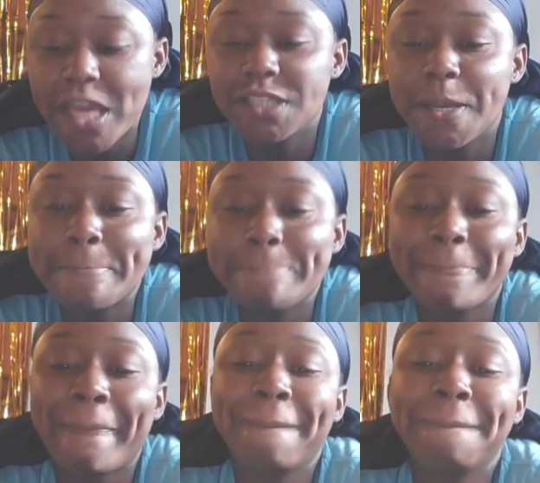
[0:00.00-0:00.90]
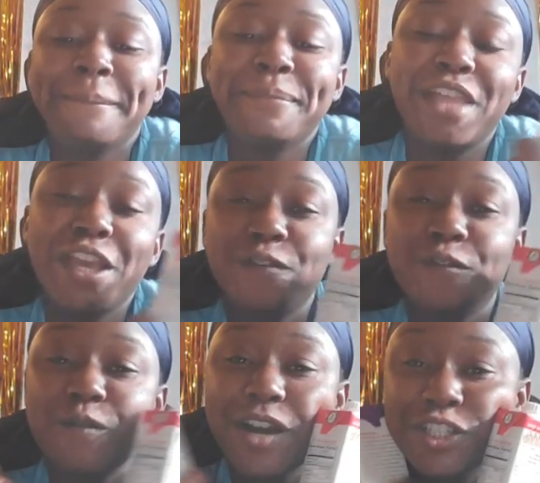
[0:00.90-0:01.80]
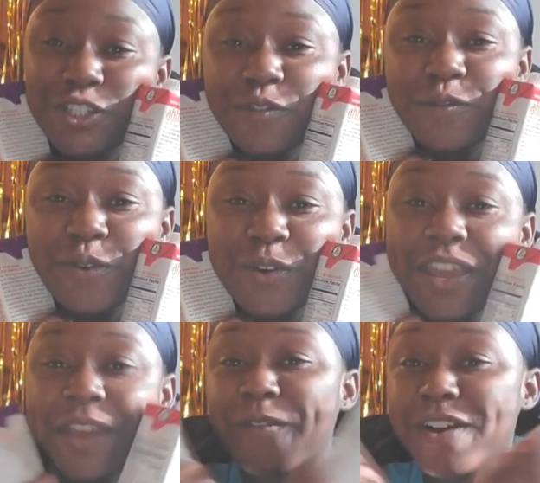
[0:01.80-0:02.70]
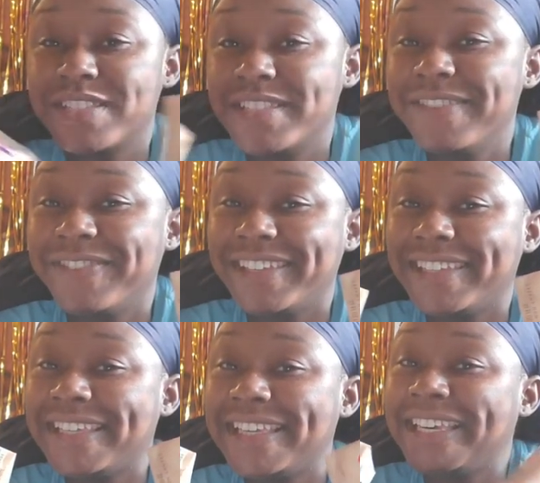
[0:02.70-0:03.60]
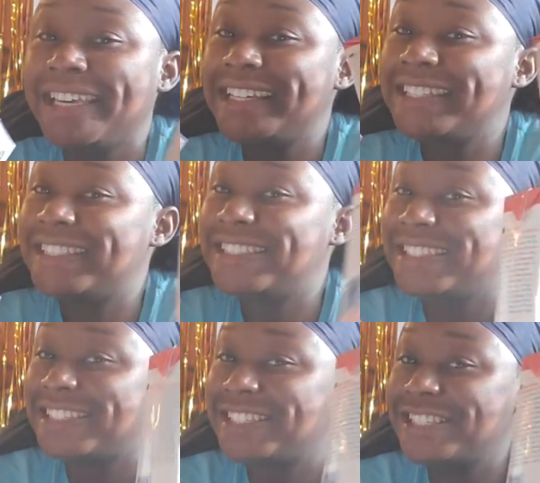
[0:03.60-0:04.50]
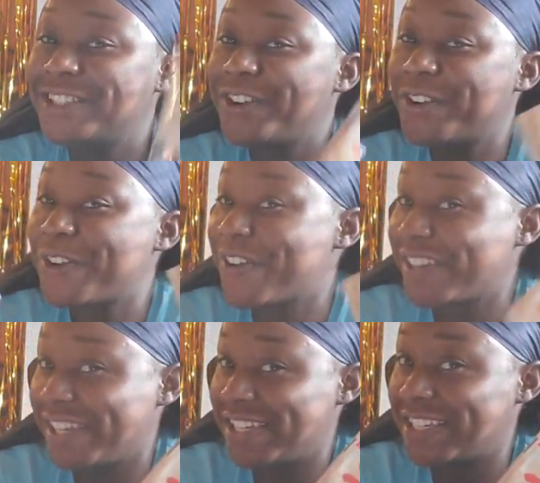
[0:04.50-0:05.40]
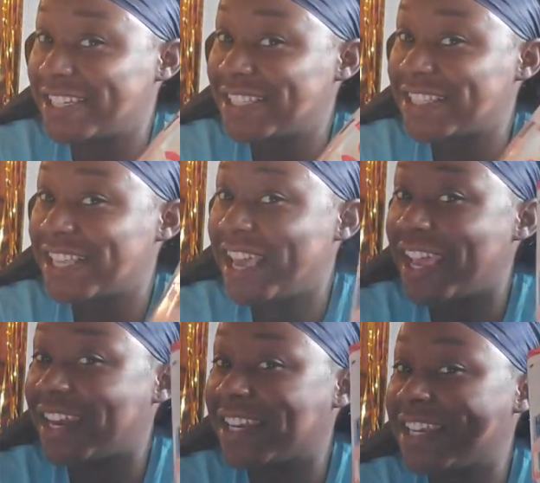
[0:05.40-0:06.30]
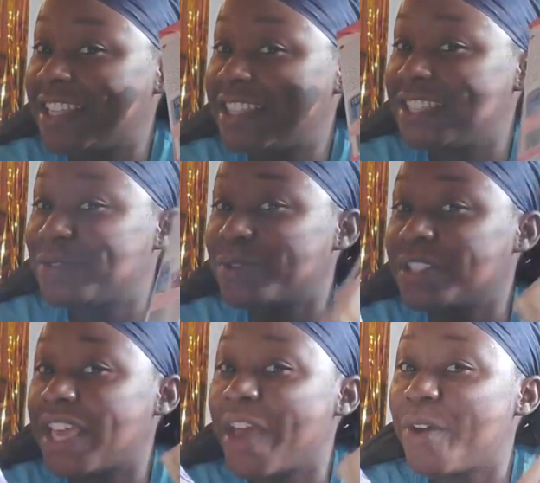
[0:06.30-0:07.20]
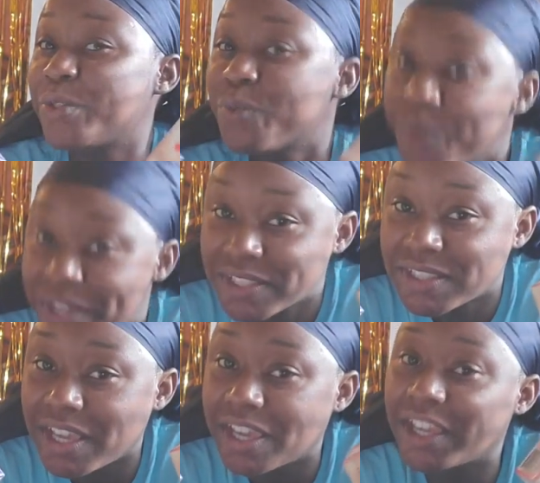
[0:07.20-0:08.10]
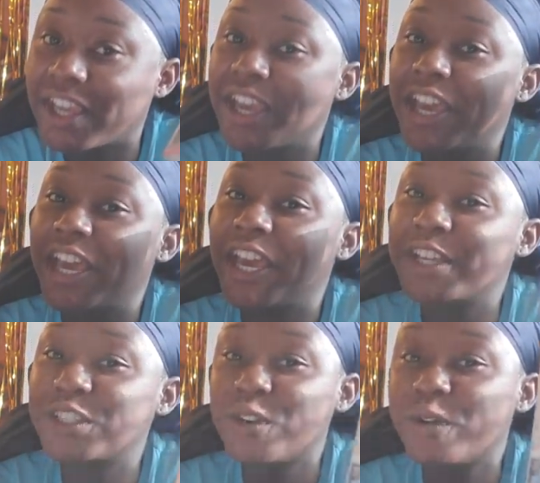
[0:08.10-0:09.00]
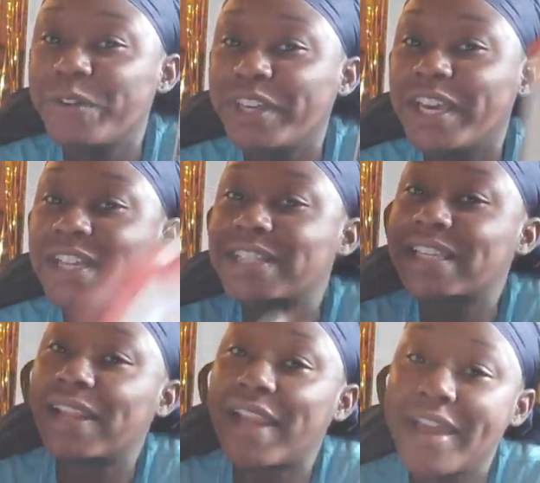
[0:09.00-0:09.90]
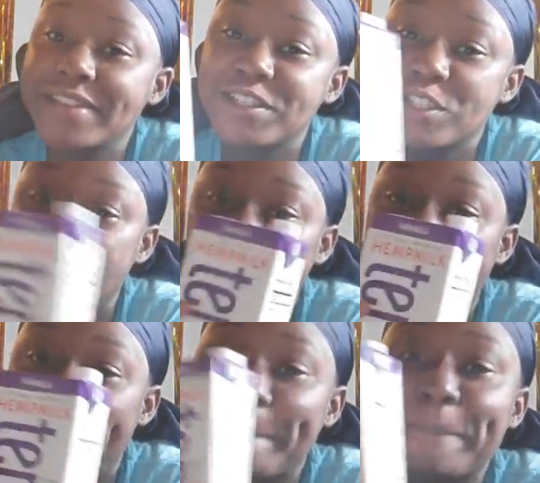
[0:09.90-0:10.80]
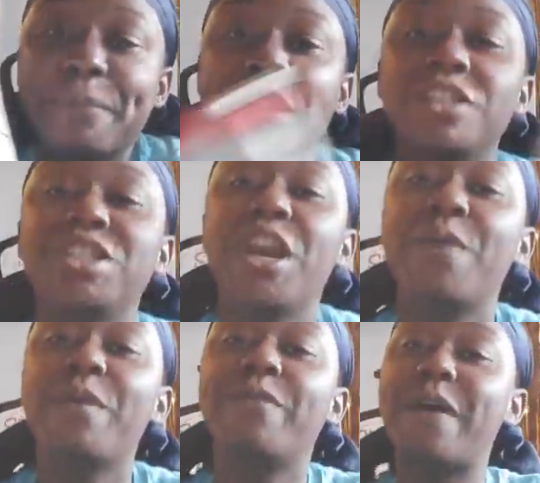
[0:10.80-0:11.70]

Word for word: So thank you for watching Shavoy and RAS TV. This is your girl Liz, and this was Health Wednesday. And don't forget to like, subscribe, Share with